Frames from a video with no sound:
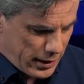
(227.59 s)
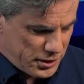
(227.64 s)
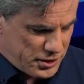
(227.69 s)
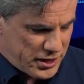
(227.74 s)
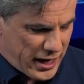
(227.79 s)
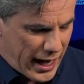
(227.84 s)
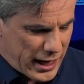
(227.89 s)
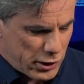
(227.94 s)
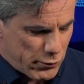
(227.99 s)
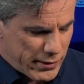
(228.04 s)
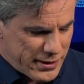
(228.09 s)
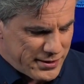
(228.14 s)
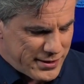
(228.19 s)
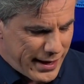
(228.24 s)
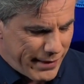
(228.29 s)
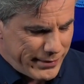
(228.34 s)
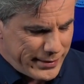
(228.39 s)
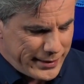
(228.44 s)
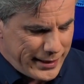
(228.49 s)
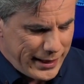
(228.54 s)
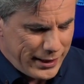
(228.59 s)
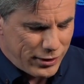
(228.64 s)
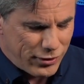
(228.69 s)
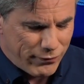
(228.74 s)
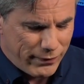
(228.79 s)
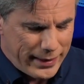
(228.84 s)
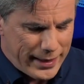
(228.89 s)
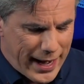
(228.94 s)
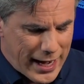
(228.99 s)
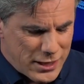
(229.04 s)
January 17th,
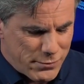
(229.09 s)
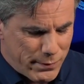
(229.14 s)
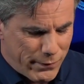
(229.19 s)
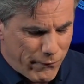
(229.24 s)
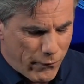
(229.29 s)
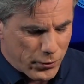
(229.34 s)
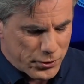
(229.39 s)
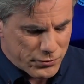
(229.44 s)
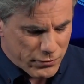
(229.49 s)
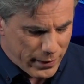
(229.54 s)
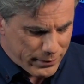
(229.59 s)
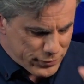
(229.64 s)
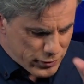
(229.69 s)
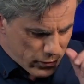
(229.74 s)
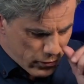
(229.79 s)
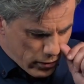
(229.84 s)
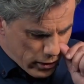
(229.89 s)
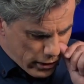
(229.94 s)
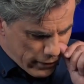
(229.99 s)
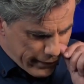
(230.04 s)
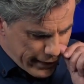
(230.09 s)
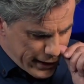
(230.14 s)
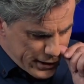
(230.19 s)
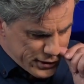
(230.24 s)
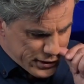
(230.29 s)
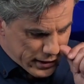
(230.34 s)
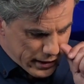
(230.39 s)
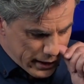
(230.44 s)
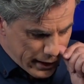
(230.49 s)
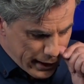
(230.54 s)
three days before Trump's
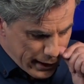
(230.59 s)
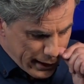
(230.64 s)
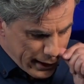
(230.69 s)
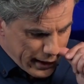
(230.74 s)
inauguration.